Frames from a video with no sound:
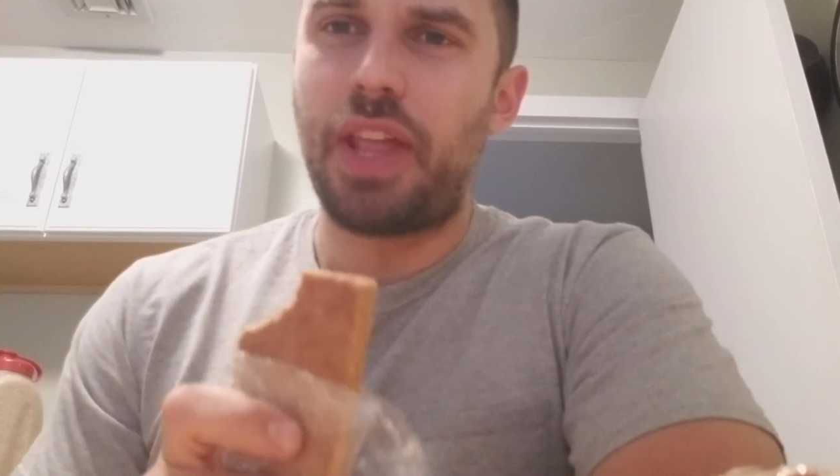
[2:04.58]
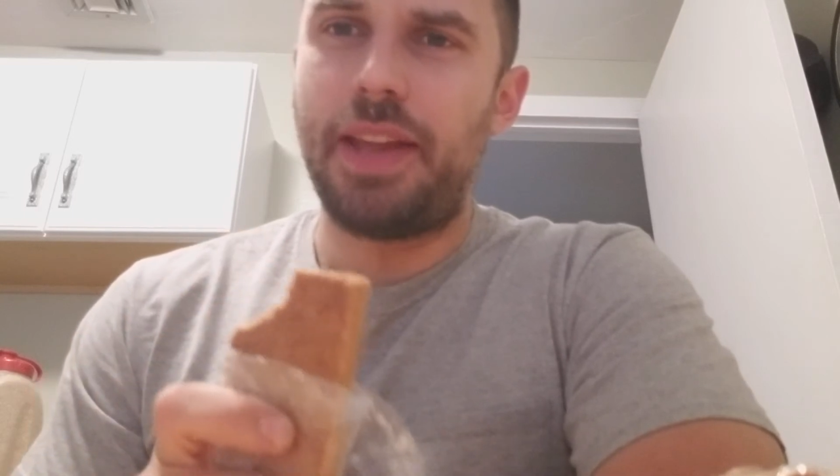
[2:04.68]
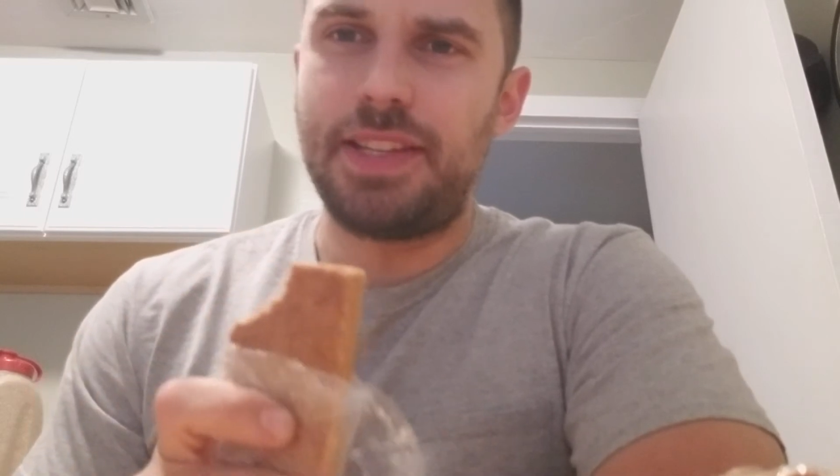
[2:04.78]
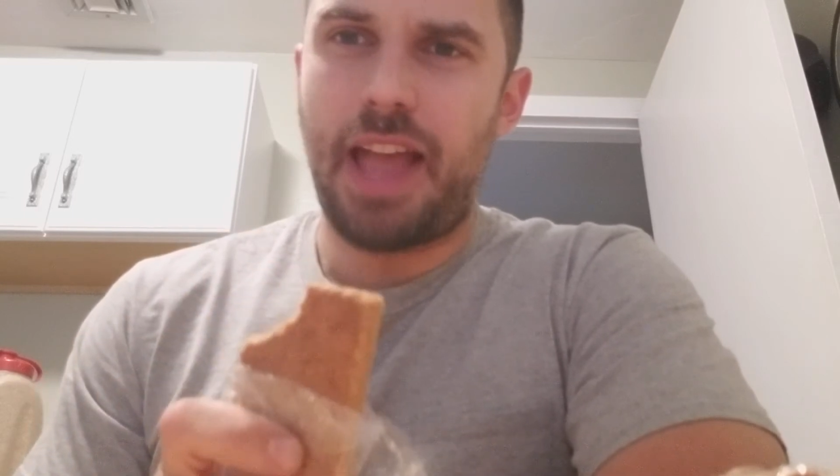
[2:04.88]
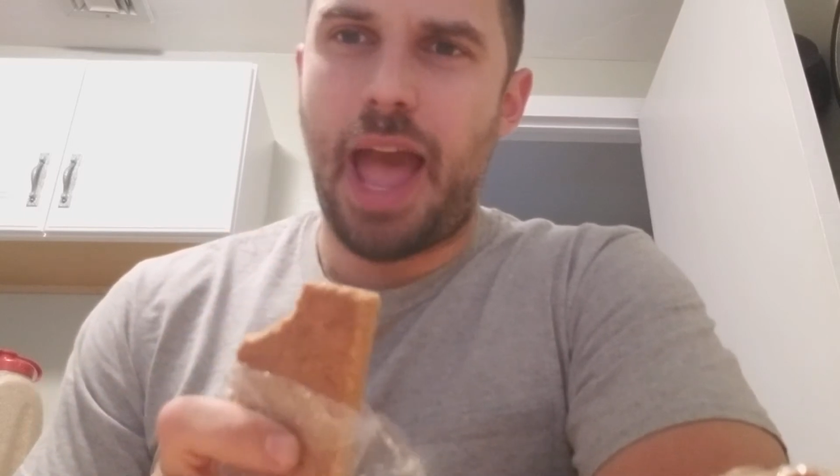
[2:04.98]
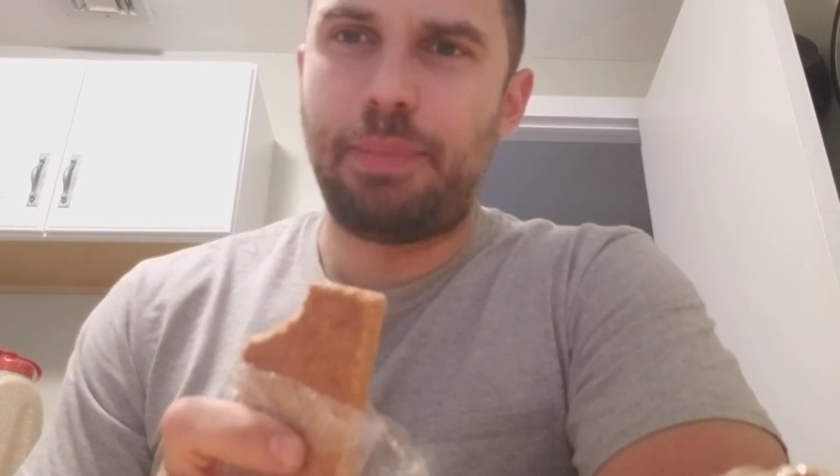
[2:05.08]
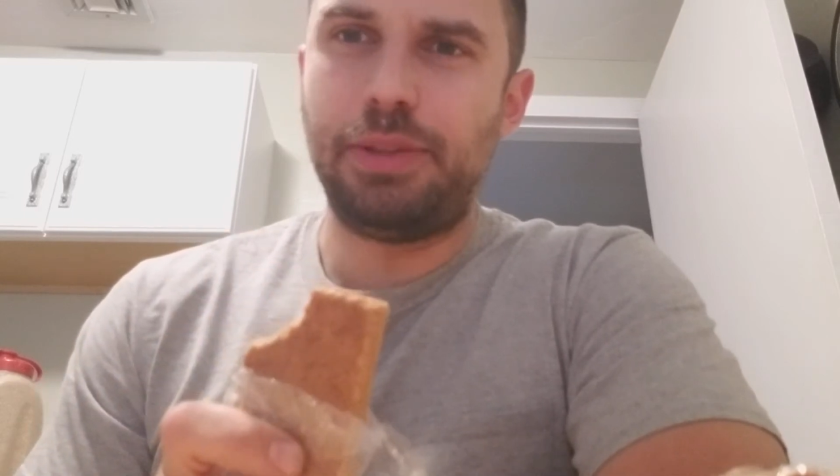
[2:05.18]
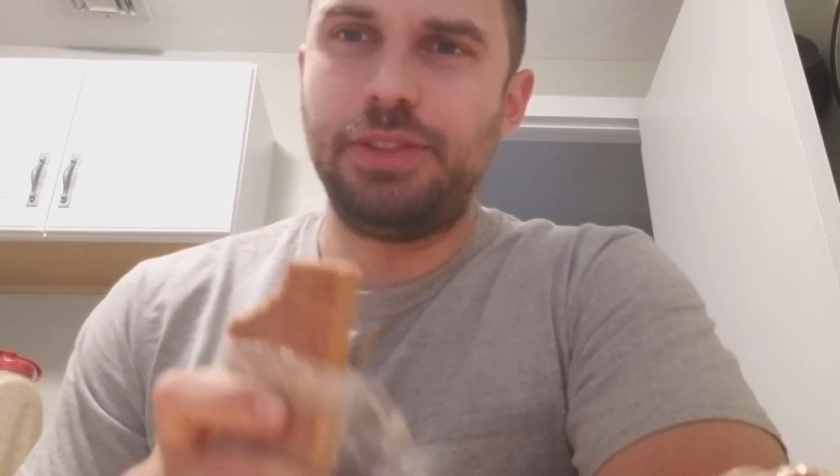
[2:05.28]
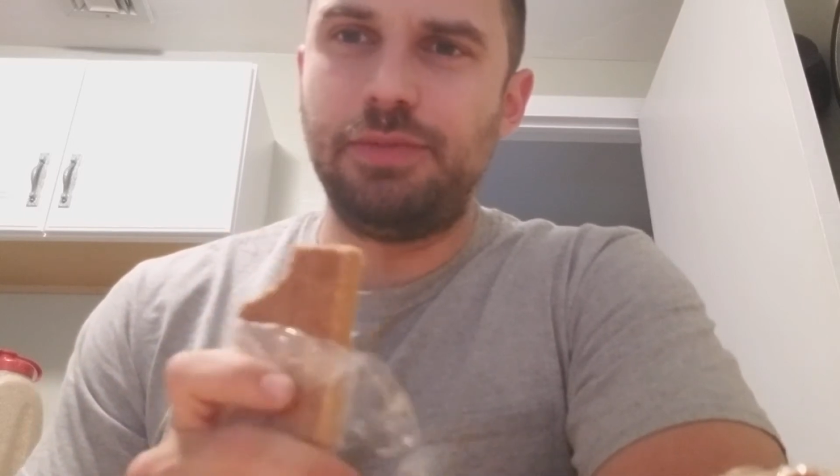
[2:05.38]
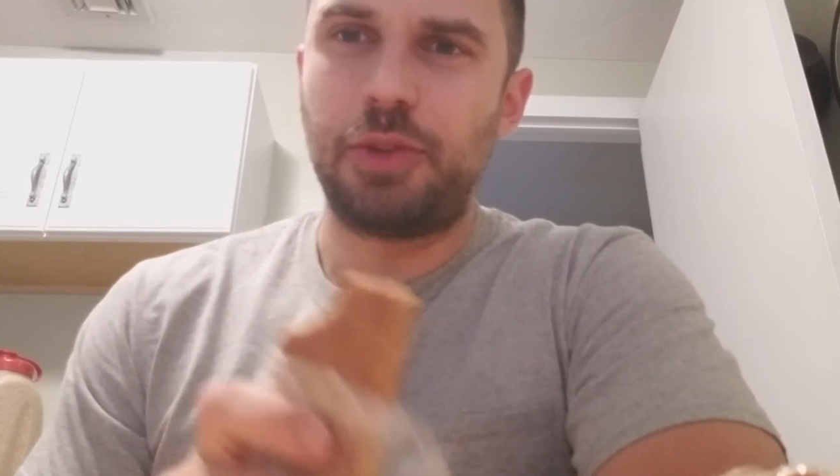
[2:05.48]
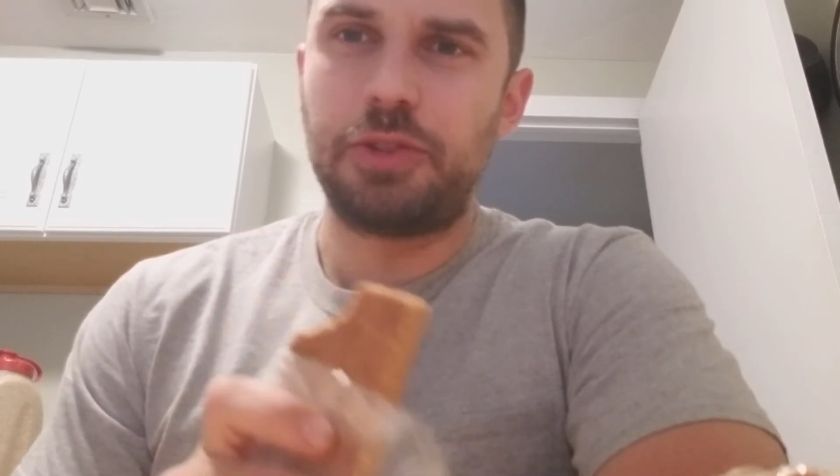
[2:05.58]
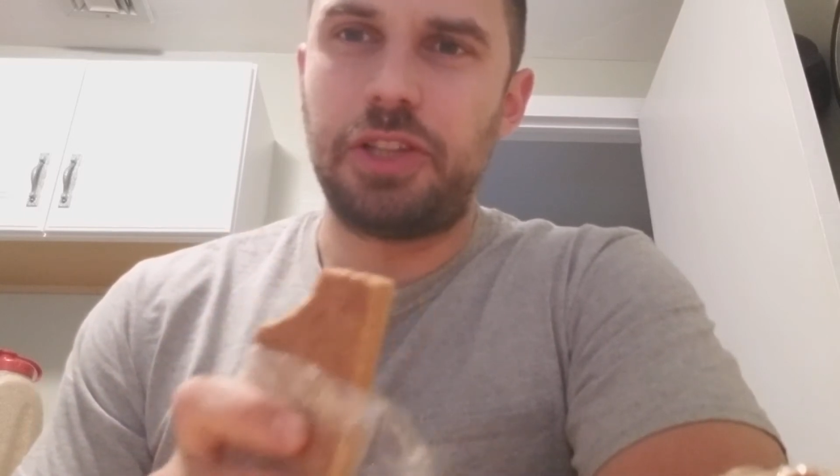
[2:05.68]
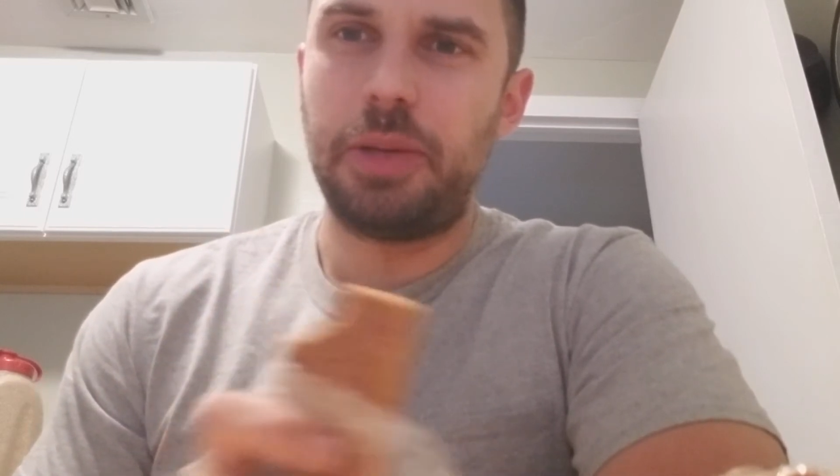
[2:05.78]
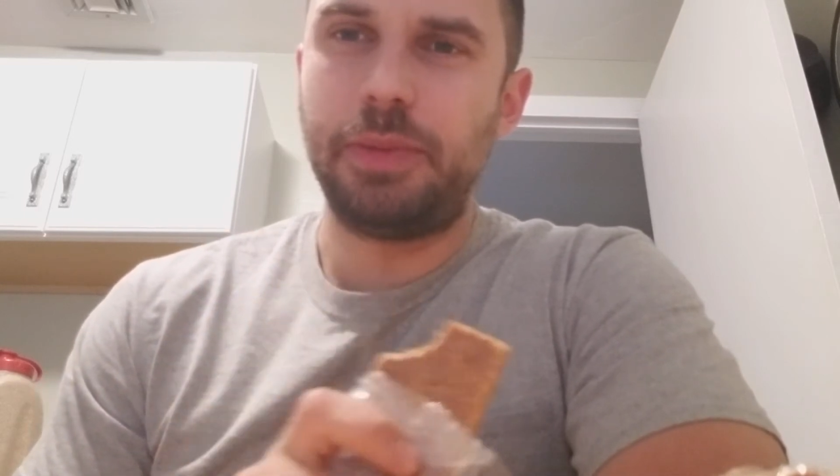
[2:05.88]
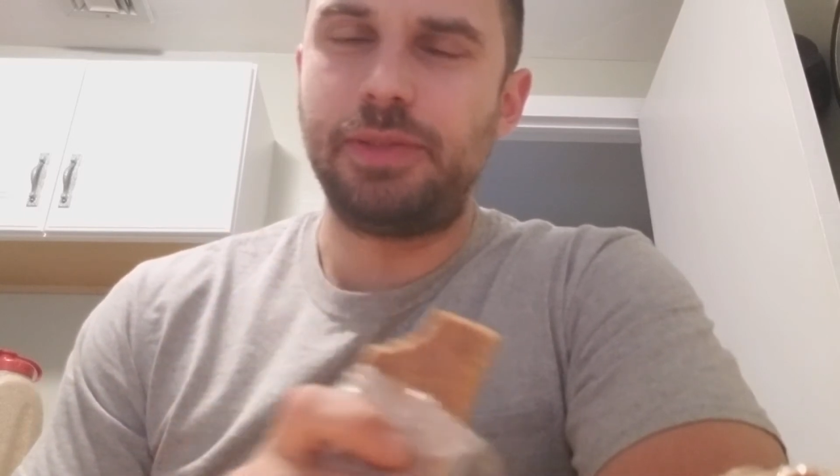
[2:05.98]
likes apple or
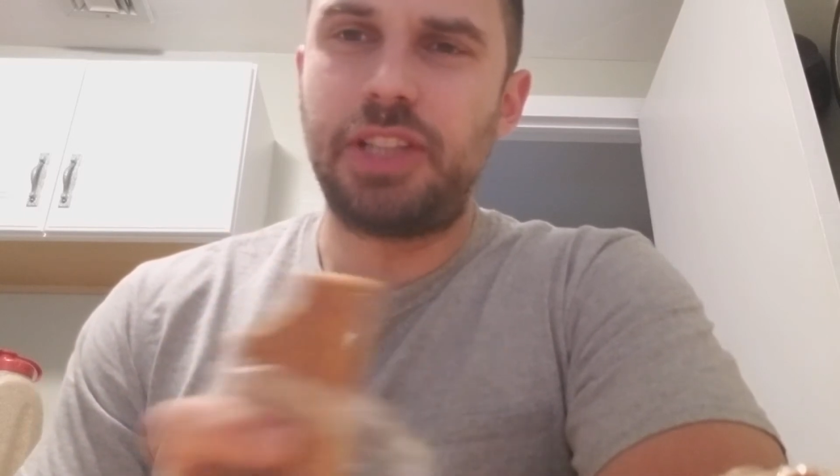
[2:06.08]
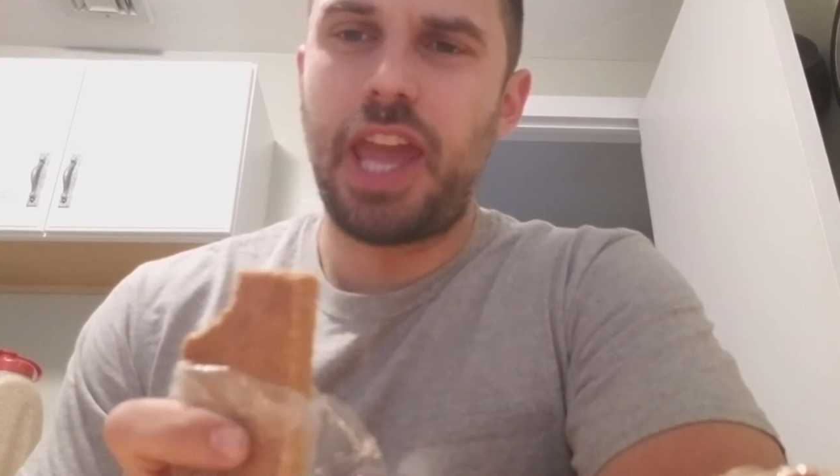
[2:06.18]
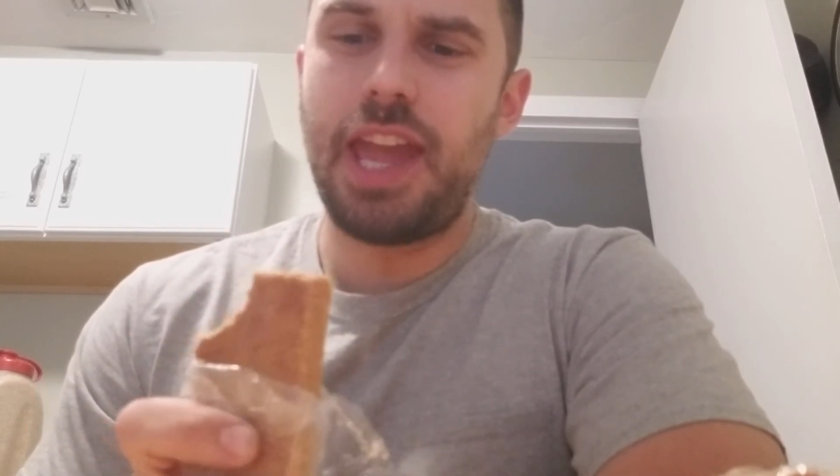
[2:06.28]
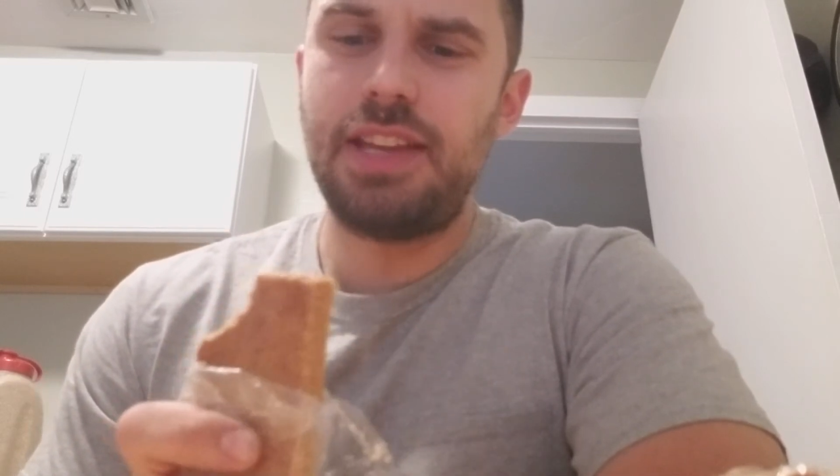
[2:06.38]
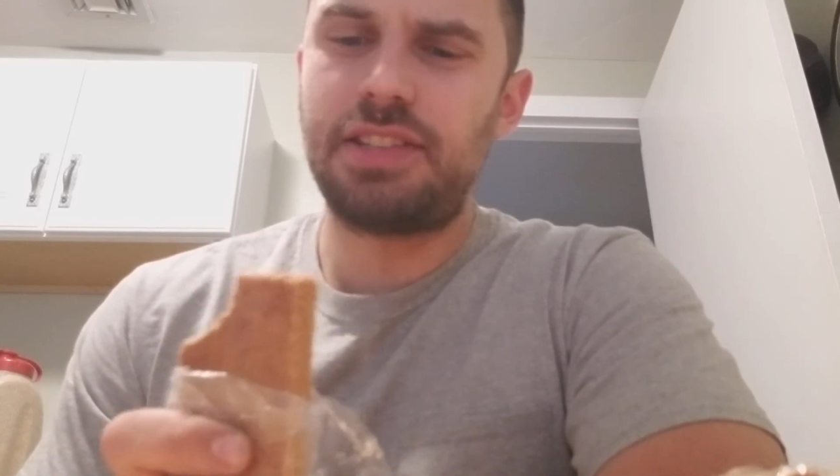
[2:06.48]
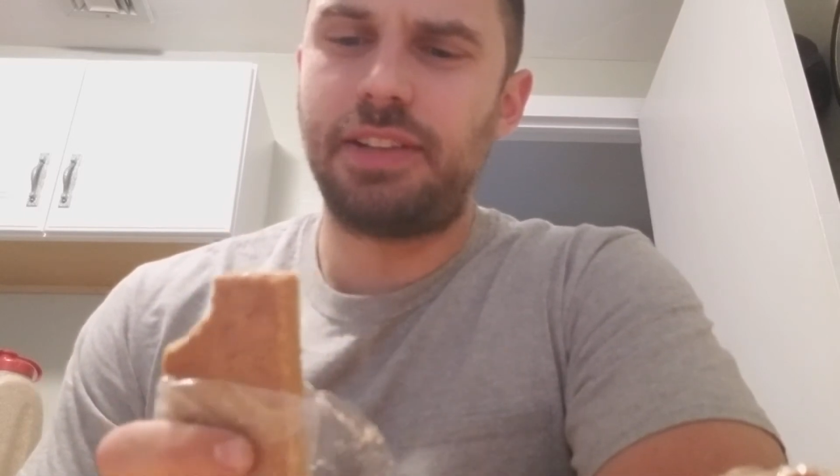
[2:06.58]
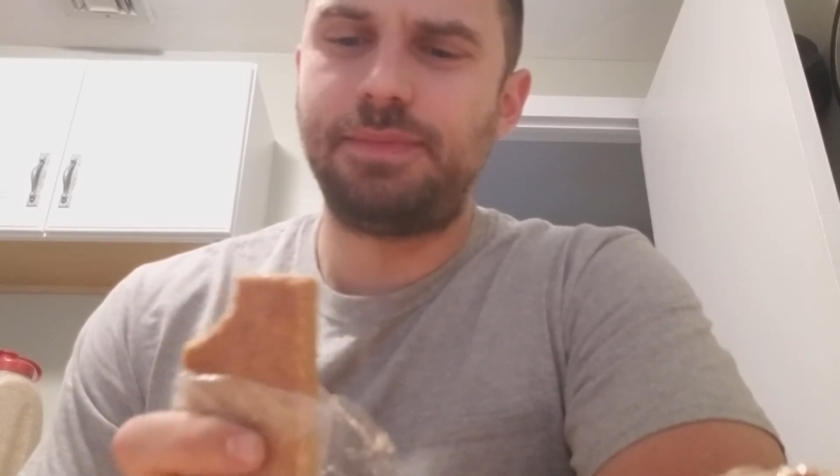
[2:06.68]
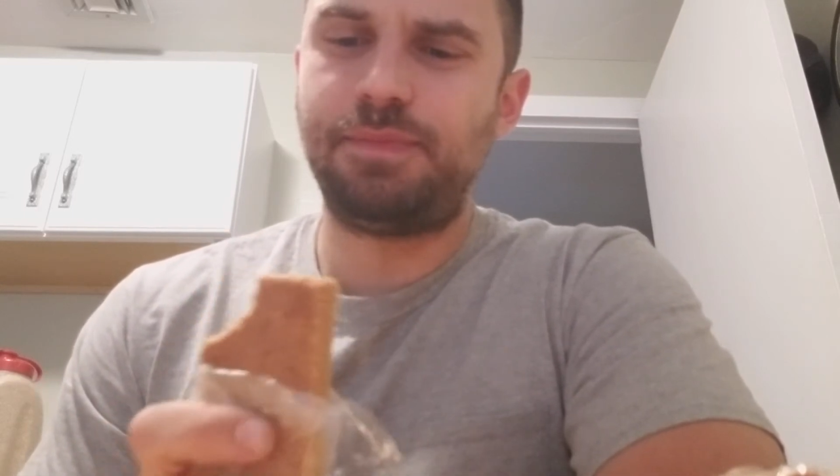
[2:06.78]
cinnamon cakes,